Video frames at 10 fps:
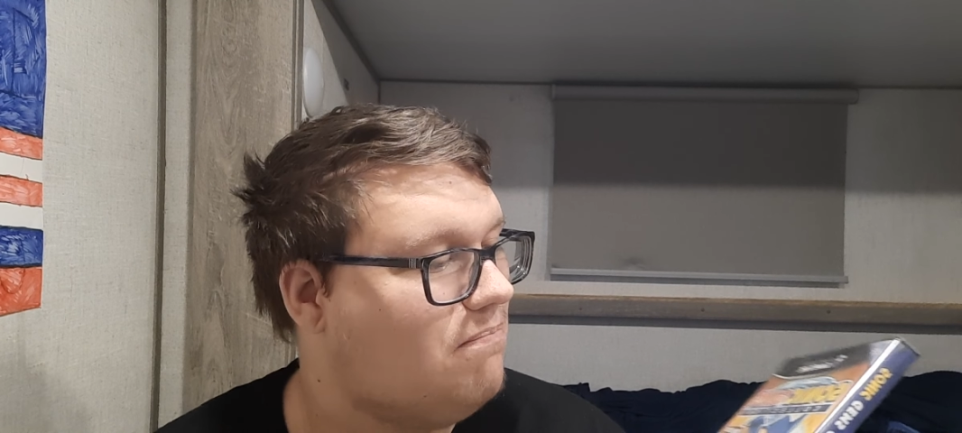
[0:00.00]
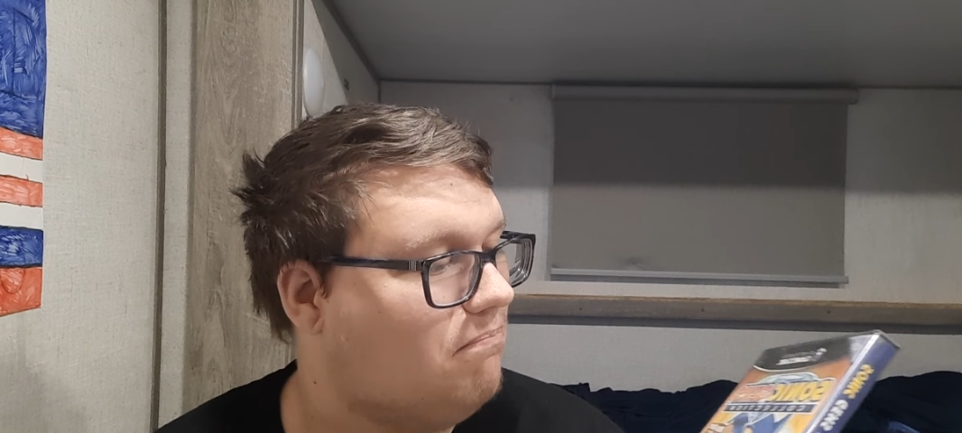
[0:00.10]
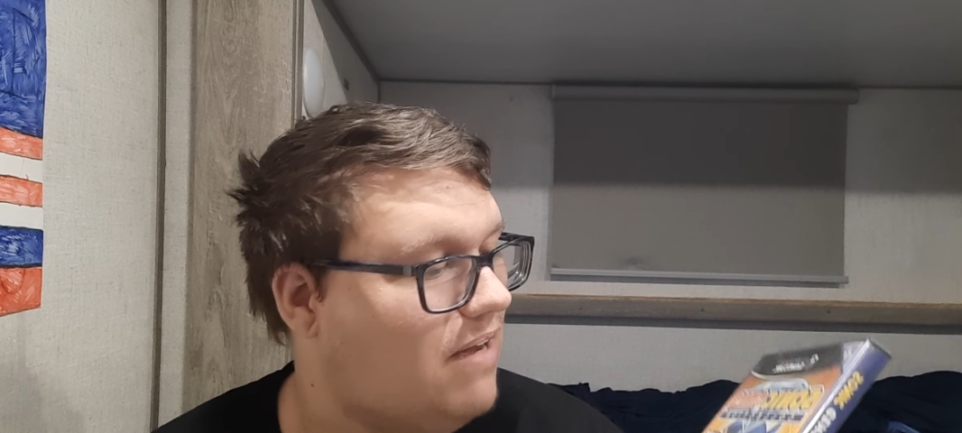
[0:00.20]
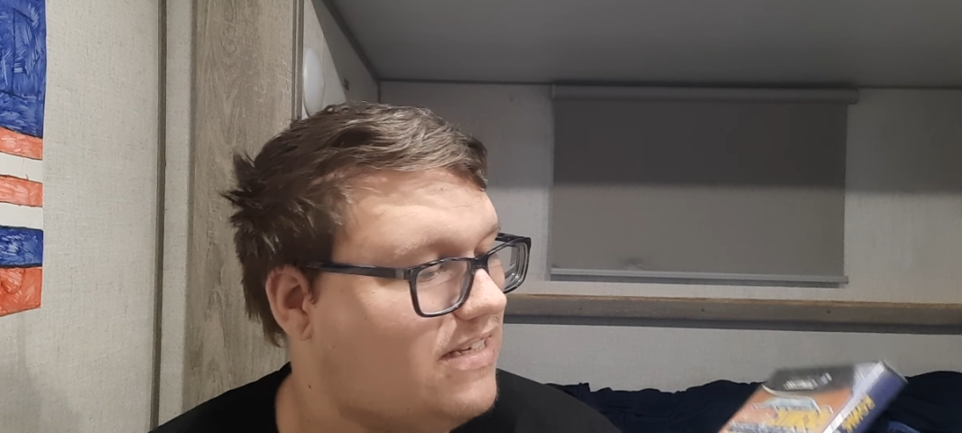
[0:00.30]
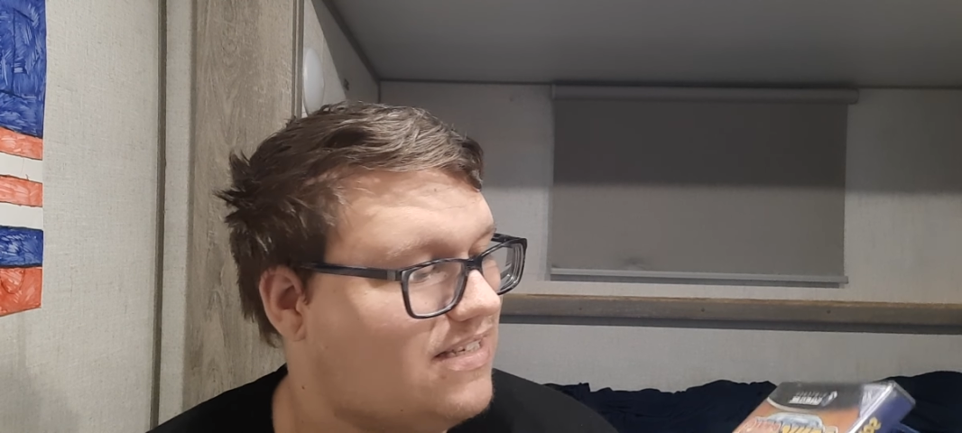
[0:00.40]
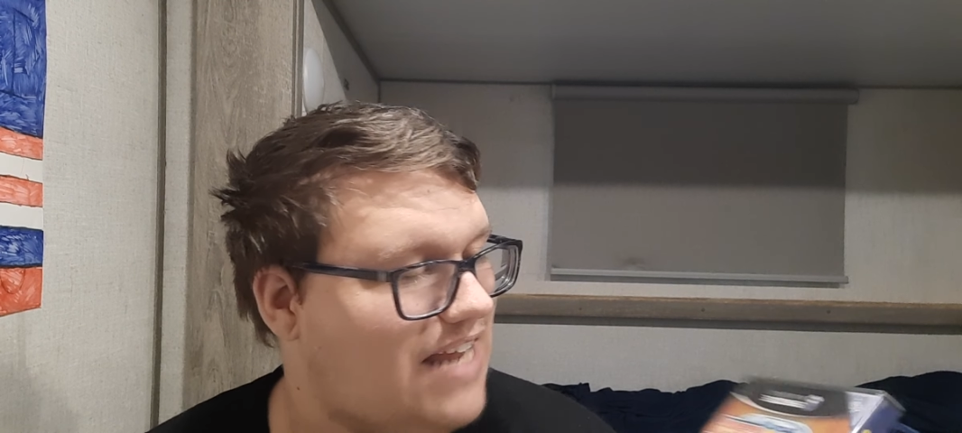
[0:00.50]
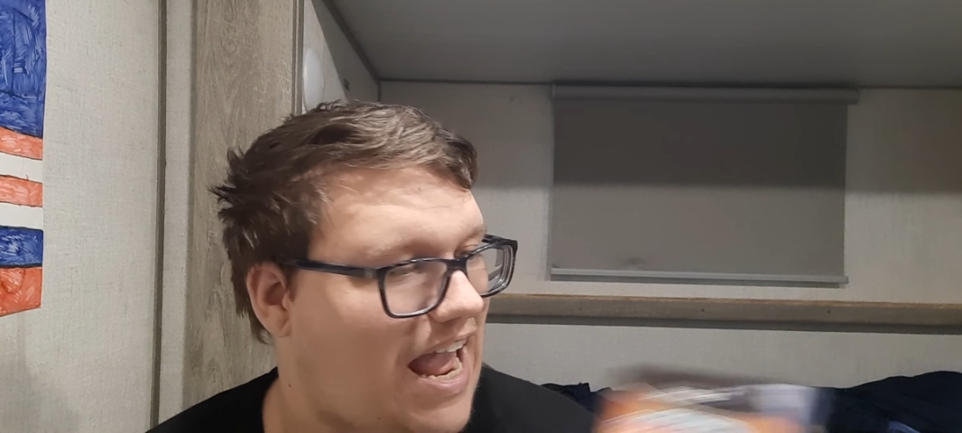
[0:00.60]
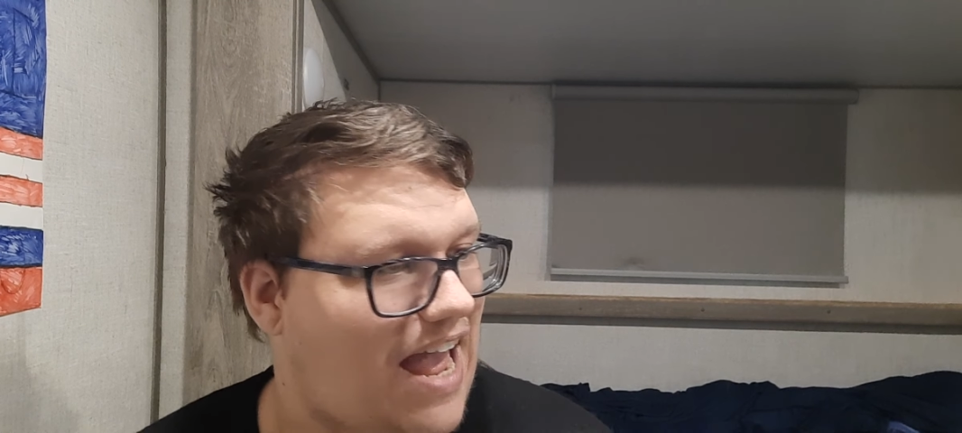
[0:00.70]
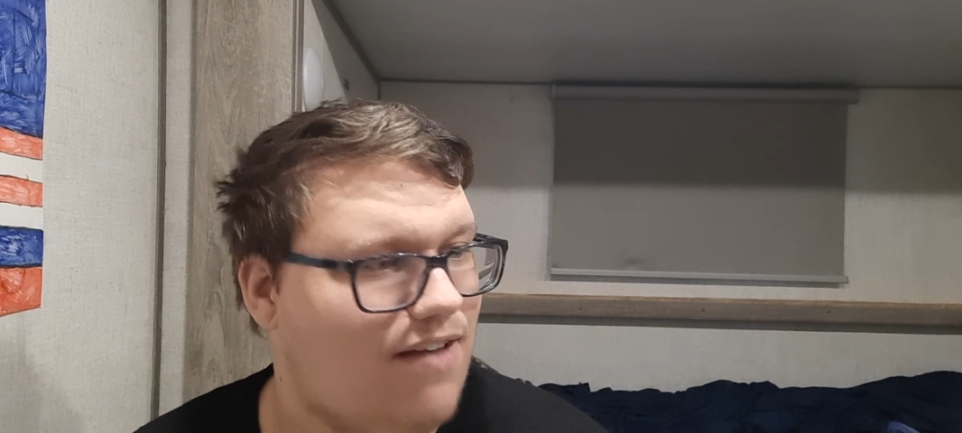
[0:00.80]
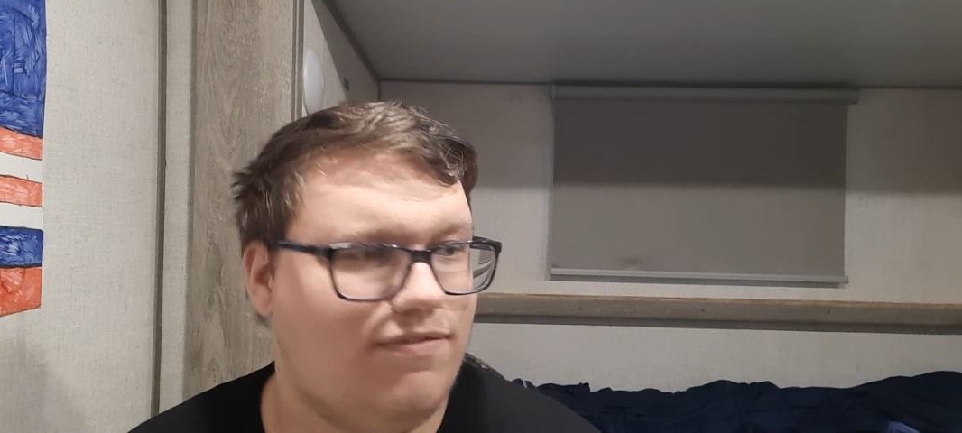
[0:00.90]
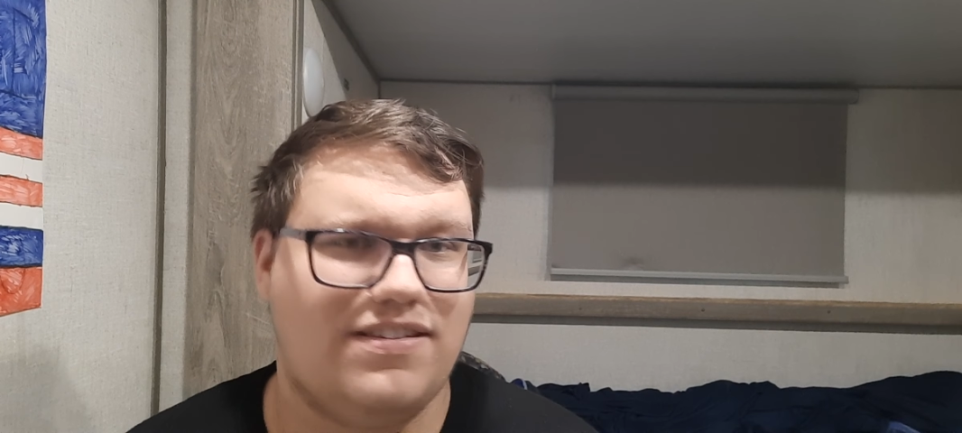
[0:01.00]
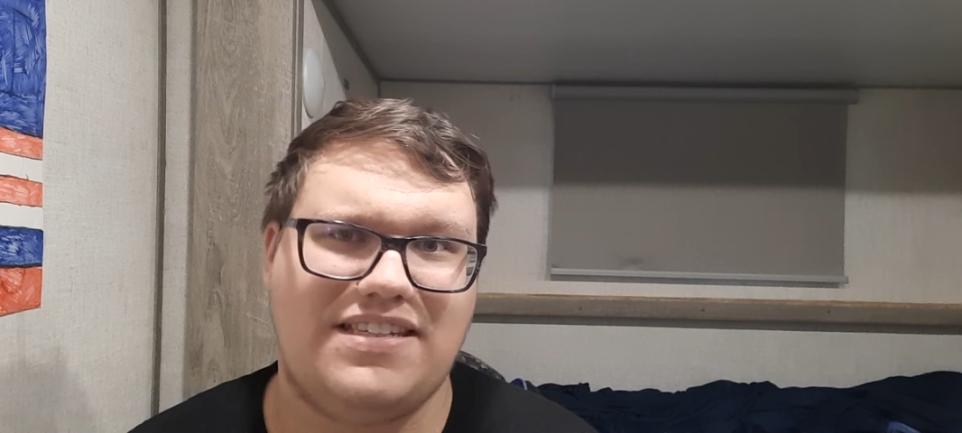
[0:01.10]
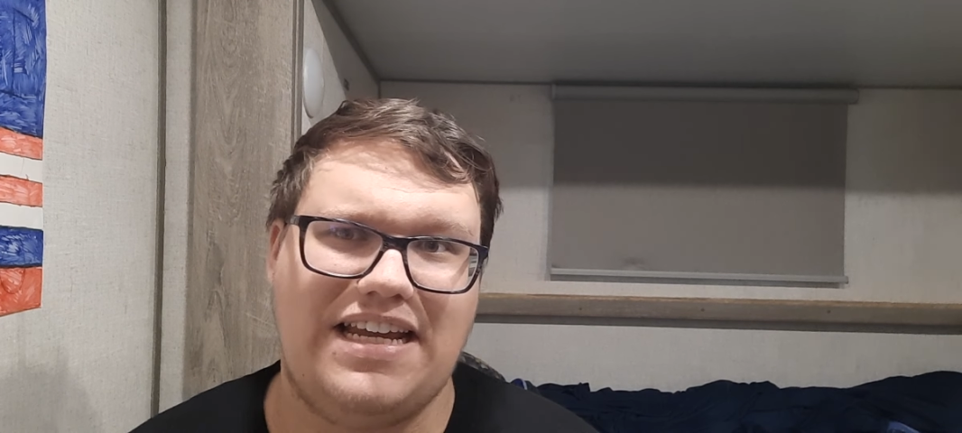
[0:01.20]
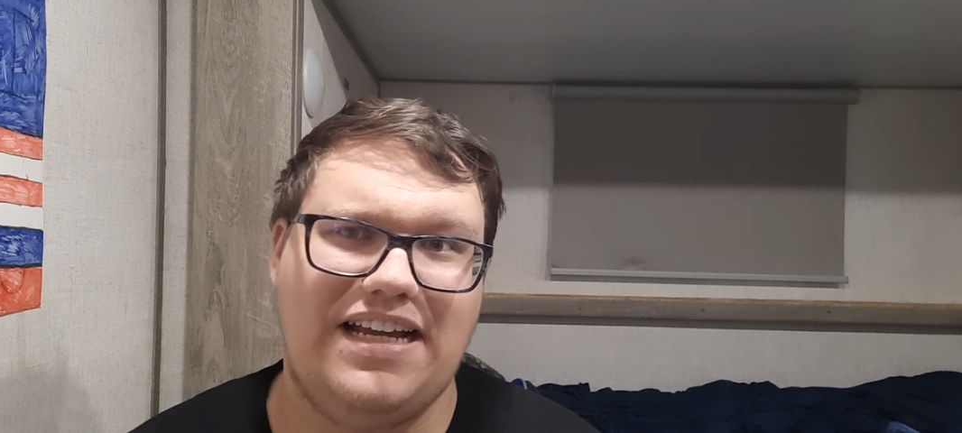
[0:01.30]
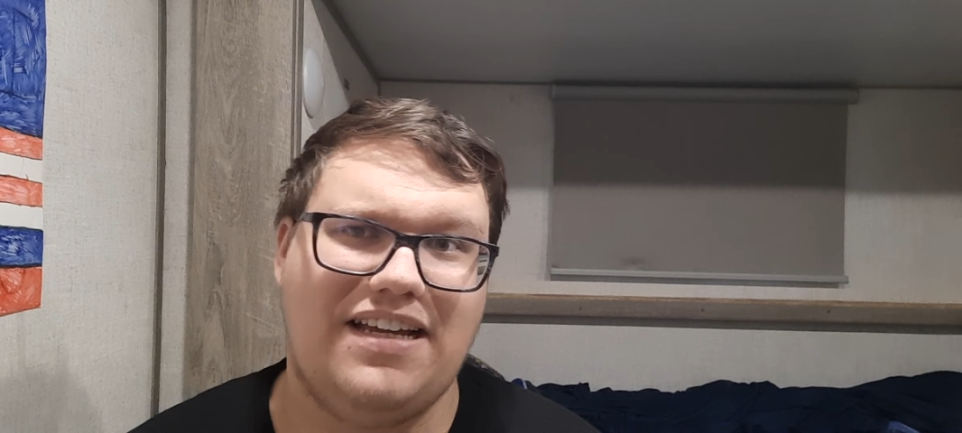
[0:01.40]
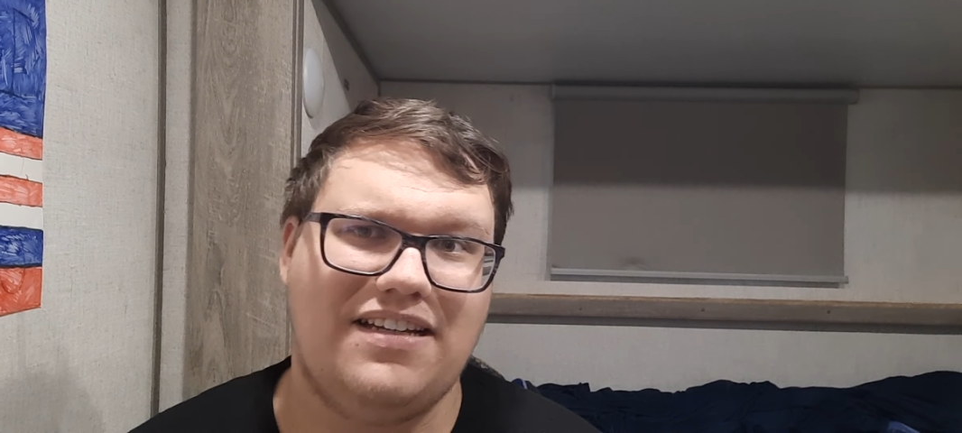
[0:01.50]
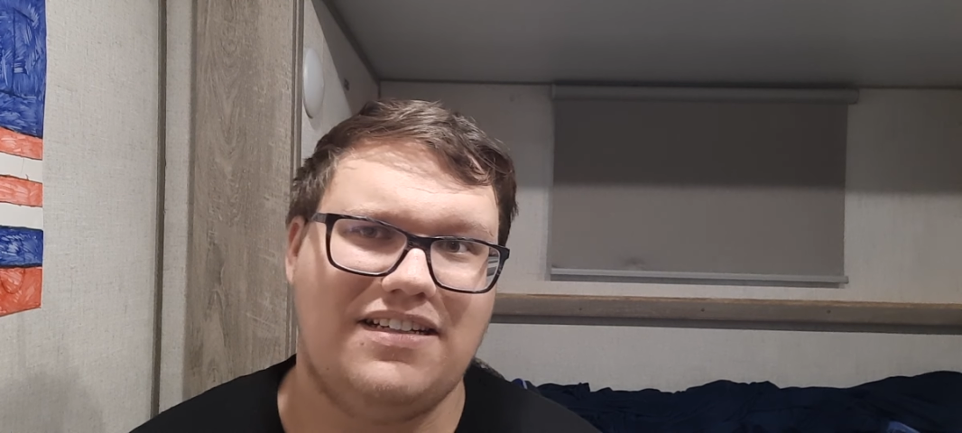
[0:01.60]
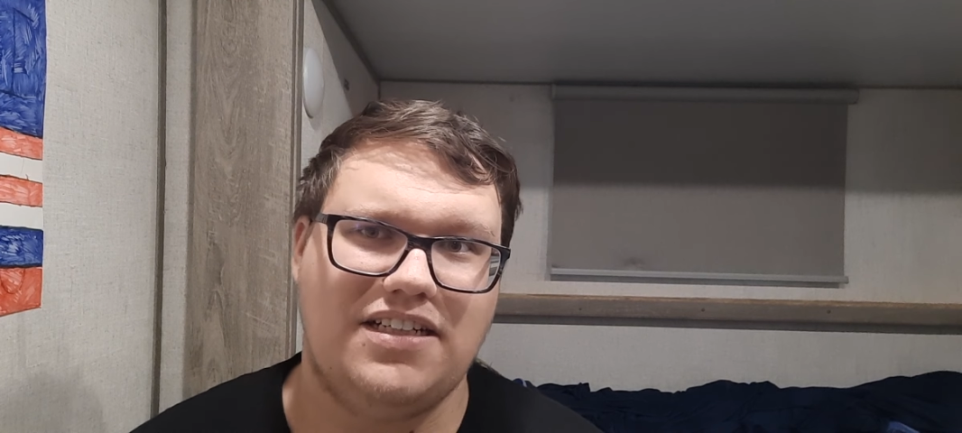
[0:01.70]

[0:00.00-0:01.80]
Must-have, Sega?